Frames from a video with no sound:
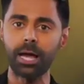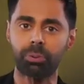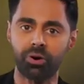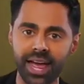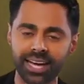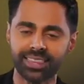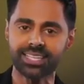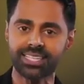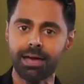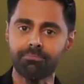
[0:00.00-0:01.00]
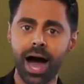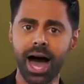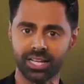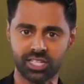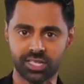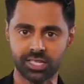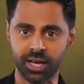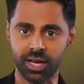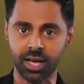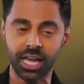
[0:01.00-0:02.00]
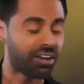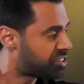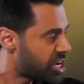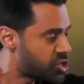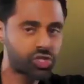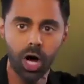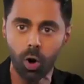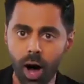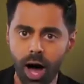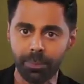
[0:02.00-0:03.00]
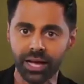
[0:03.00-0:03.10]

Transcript: praying at the same mosques. If they show up